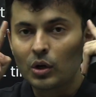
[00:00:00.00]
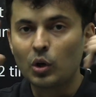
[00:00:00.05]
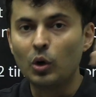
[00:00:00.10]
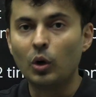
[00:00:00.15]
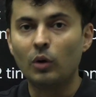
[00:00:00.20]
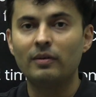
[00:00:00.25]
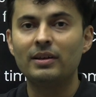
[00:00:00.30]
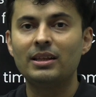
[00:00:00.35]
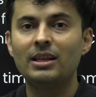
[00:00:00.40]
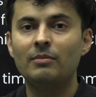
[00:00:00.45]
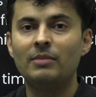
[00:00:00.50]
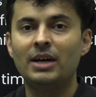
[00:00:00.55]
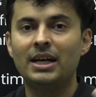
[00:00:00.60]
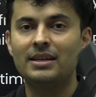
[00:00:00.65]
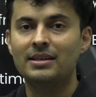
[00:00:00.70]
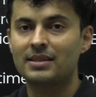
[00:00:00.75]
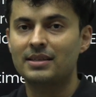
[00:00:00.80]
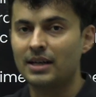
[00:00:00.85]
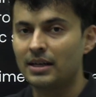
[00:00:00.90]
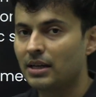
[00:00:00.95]
Go with the
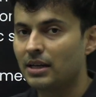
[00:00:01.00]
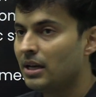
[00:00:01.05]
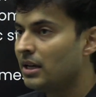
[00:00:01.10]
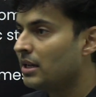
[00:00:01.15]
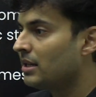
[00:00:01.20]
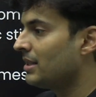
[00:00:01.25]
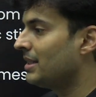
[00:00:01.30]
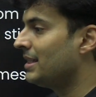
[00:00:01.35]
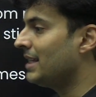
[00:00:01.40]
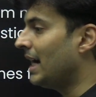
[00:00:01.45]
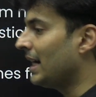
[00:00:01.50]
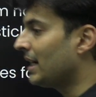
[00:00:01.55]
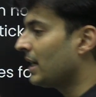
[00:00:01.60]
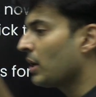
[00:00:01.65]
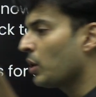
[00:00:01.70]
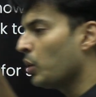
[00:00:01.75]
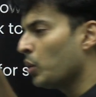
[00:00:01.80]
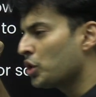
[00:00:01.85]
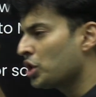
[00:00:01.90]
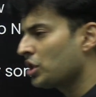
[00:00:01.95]
mindset
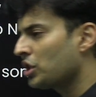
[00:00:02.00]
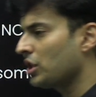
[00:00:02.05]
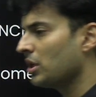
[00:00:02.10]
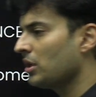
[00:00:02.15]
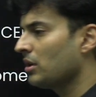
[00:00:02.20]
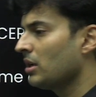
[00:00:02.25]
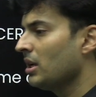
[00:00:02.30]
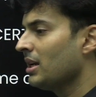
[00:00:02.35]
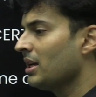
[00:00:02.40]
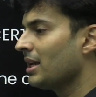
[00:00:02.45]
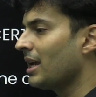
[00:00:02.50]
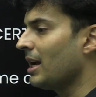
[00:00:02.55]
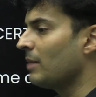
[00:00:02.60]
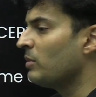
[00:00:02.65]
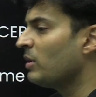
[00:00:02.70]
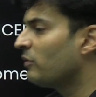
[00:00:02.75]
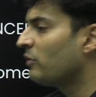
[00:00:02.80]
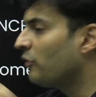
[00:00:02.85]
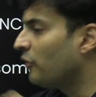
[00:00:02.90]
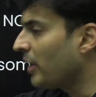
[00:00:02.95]
that question can
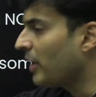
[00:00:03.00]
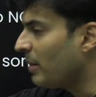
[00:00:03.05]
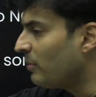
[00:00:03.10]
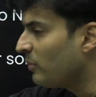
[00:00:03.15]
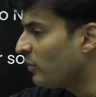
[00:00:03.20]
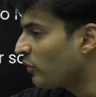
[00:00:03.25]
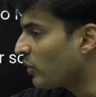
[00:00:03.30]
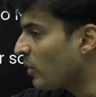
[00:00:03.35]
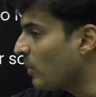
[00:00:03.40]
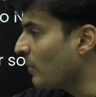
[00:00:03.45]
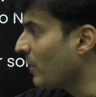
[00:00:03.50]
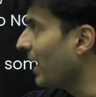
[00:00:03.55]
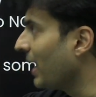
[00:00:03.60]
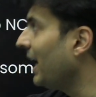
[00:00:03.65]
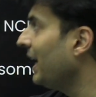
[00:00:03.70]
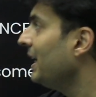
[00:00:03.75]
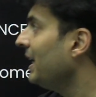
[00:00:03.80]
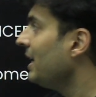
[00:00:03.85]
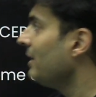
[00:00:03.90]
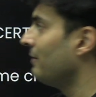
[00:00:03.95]
be framed from
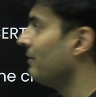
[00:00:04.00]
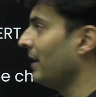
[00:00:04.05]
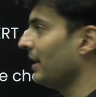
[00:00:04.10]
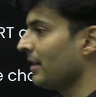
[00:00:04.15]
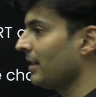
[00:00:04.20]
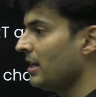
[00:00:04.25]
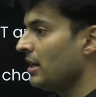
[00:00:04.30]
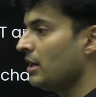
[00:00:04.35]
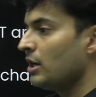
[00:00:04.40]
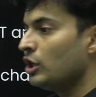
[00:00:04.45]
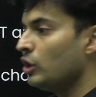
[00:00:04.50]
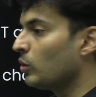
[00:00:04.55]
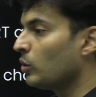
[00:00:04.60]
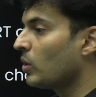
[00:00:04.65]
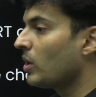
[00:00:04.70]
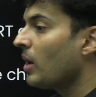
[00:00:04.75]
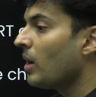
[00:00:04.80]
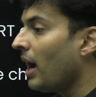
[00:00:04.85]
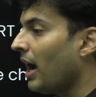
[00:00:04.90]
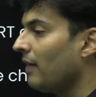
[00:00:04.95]
anywhere. You
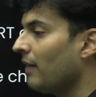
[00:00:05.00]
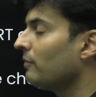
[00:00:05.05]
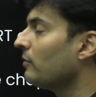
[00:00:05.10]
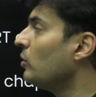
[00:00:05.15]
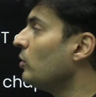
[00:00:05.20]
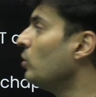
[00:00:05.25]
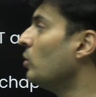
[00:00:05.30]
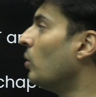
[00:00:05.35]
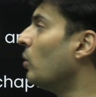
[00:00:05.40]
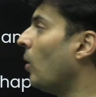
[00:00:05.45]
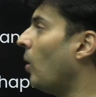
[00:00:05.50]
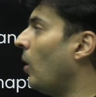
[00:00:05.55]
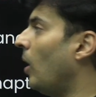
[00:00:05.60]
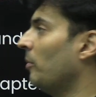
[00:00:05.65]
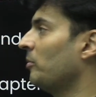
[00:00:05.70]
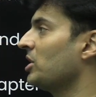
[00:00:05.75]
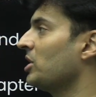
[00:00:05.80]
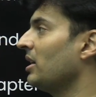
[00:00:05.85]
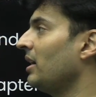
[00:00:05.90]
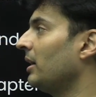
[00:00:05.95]
have no
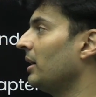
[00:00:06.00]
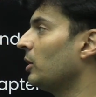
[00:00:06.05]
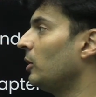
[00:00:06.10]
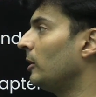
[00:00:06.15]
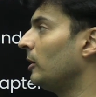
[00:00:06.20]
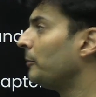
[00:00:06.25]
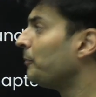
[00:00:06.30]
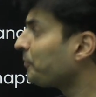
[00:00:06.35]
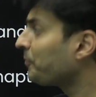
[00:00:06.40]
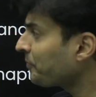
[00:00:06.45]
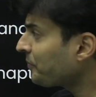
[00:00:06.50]
option at all.